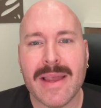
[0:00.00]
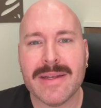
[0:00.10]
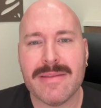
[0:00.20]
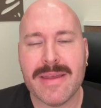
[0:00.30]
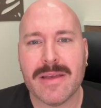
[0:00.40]
like
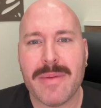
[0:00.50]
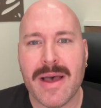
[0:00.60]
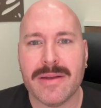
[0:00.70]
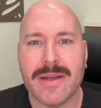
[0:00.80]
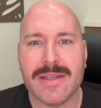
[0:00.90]
to think
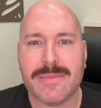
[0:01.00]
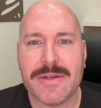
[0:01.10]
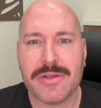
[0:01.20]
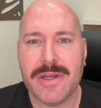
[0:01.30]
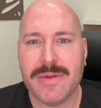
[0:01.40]
about,
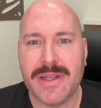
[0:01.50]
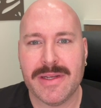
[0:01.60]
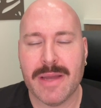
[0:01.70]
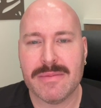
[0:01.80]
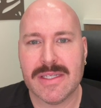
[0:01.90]
especially when
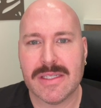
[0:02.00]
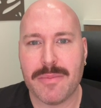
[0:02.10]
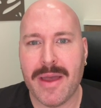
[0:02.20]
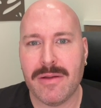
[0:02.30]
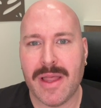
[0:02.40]
it comes to
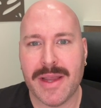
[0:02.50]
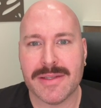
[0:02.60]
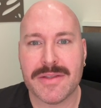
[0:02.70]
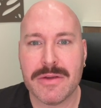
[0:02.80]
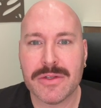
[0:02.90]
smile
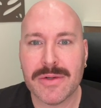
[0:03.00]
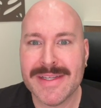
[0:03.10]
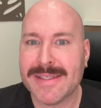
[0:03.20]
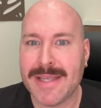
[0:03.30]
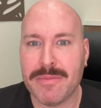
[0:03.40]
lines, those are a
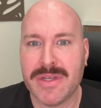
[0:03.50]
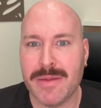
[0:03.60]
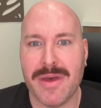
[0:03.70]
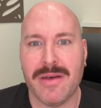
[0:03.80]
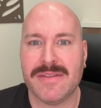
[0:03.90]

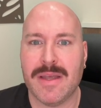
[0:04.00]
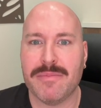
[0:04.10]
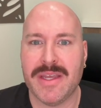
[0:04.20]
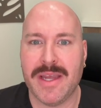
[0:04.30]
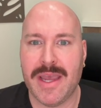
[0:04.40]
symptom of
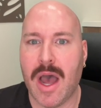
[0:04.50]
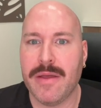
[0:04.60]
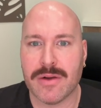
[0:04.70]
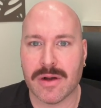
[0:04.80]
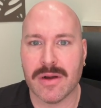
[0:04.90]
something
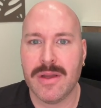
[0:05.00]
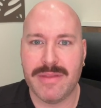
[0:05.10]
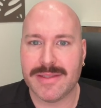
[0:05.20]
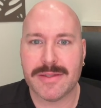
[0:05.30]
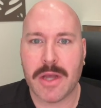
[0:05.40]
other
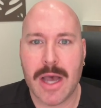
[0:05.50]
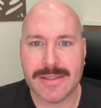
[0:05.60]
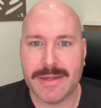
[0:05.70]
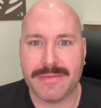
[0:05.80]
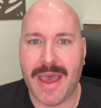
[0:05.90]
that's
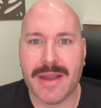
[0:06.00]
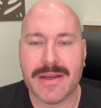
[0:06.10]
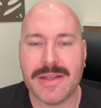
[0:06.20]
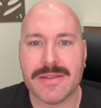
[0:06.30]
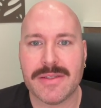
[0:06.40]
causing
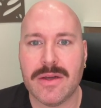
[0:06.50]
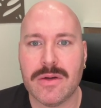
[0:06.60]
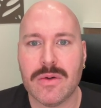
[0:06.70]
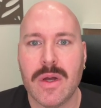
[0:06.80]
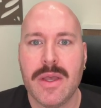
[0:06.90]
that. And
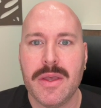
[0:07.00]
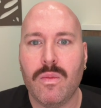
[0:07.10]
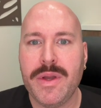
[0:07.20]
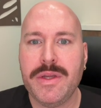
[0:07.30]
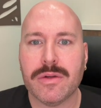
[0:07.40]
so
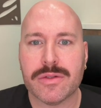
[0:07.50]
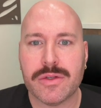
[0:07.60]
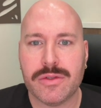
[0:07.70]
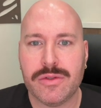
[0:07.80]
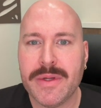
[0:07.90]
when you're
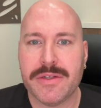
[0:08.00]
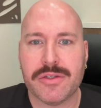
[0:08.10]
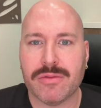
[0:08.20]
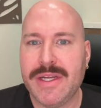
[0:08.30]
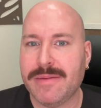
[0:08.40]
going to
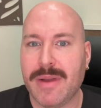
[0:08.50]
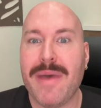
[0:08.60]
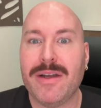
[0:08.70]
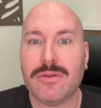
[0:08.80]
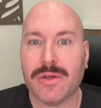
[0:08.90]
treat a
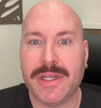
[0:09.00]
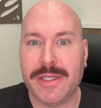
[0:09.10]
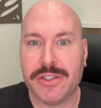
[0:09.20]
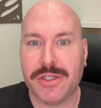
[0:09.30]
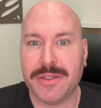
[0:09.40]
medical
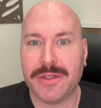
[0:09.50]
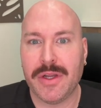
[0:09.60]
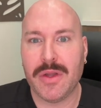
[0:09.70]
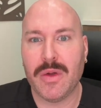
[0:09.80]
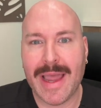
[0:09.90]
condition,
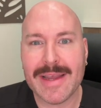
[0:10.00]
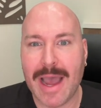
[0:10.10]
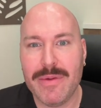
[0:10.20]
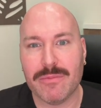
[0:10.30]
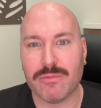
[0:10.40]

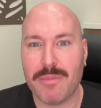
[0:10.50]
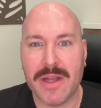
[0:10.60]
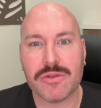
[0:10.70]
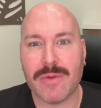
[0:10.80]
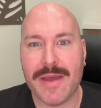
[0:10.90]
I would
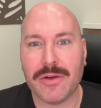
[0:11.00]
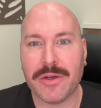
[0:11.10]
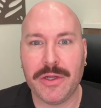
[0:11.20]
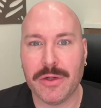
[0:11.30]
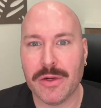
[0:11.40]
much rather
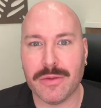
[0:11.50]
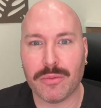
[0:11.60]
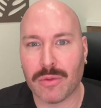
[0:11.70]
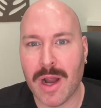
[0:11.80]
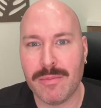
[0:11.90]
cure the
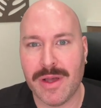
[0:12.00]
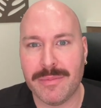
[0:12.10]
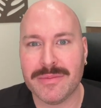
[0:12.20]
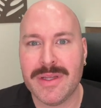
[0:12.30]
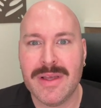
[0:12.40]

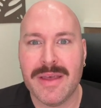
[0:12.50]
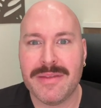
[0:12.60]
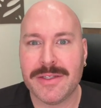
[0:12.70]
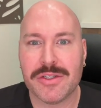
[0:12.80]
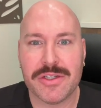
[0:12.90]
problem
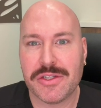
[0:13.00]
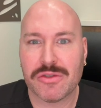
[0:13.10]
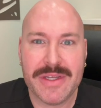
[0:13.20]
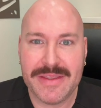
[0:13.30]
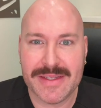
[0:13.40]
than just
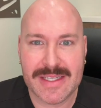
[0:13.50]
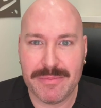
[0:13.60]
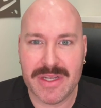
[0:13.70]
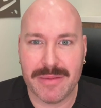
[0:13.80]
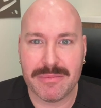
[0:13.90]
treat the
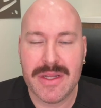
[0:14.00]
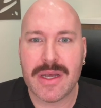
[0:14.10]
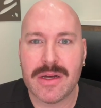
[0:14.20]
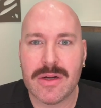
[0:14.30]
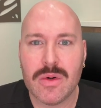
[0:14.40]
symptom.
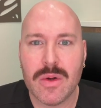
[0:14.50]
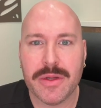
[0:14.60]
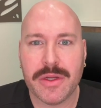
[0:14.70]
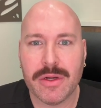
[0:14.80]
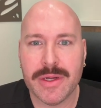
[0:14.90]

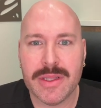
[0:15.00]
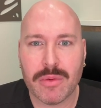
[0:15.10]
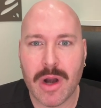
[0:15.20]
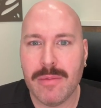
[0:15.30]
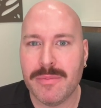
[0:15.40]
So curing the
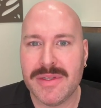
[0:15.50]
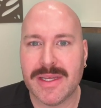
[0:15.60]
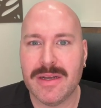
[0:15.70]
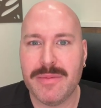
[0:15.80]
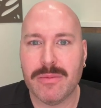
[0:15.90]
problem is
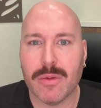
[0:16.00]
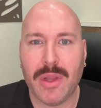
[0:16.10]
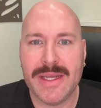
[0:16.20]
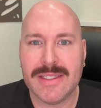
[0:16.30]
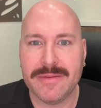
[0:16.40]
going to be
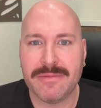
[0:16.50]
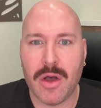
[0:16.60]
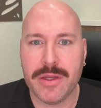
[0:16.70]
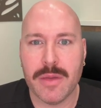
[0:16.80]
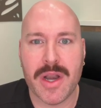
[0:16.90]
replacing
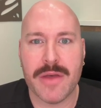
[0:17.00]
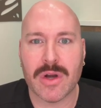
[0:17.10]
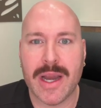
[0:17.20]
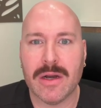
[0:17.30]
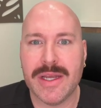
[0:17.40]
volume in
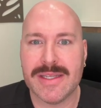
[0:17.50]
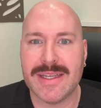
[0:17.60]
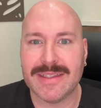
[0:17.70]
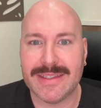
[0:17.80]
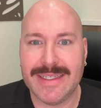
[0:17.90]
other areas
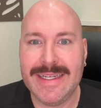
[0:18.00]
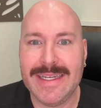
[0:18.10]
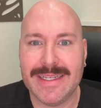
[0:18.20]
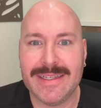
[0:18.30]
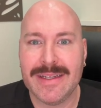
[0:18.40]
that
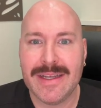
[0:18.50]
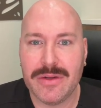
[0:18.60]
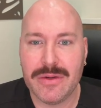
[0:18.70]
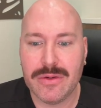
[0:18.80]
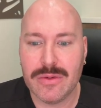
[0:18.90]
lead
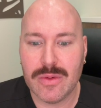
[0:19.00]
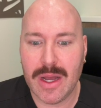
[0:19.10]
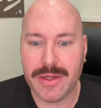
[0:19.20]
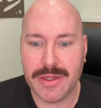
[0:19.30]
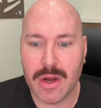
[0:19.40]
to,
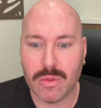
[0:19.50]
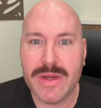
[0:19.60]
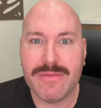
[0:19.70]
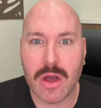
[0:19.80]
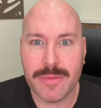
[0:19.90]

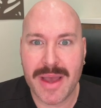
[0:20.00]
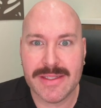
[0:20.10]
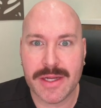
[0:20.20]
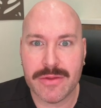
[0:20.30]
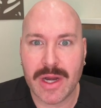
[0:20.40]

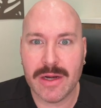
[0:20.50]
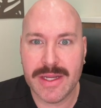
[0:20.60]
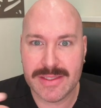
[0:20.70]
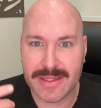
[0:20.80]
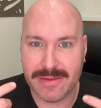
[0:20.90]
revolumizing other
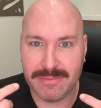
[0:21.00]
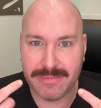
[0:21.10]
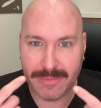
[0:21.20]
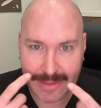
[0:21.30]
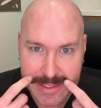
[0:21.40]
areas that
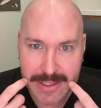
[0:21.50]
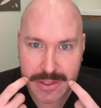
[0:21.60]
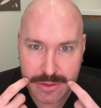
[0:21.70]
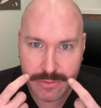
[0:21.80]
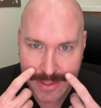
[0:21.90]
lead
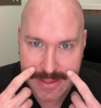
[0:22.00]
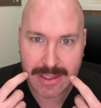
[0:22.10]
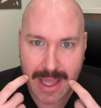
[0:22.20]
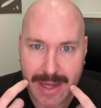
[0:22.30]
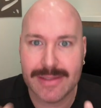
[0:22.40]
to these
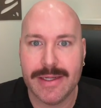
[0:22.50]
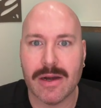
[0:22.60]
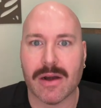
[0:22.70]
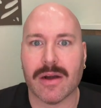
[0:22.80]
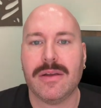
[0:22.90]
lines
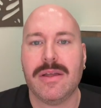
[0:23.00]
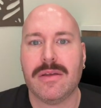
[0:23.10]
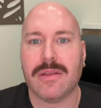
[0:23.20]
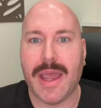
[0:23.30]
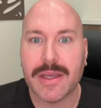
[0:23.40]
here,
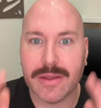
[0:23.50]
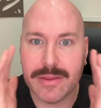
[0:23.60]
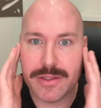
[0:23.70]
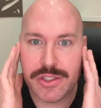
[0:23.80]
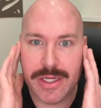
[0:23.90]
like
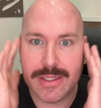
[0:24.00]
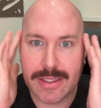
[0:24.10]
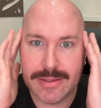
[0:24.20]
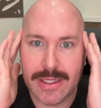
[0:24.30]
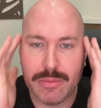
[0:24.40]
the
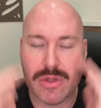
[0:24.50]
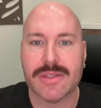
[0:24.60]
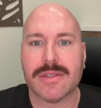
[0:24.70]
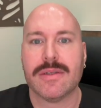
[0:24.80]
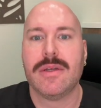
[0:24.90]
cheeks and
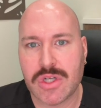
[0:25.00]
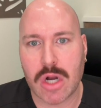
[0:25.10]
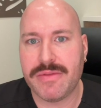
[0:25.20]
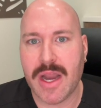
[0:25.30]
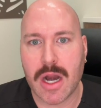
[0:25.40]
temples.
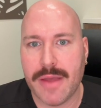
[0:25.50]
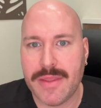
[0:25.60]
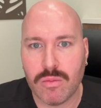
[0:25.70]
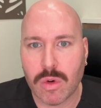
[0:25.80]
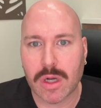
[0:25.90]
Start there and
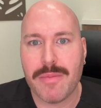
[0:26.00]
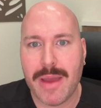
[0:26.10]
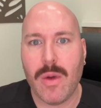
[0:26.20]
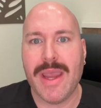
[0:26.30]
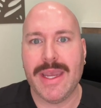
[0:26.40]
then work
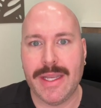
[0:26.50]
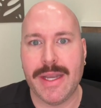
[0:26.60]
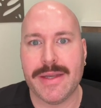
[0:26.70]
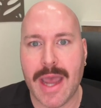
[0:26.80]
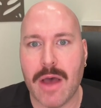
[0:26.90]
my way in
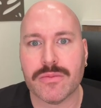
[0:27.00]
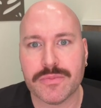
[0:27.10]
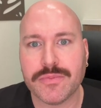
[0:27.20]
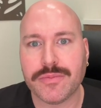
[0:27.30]
and down.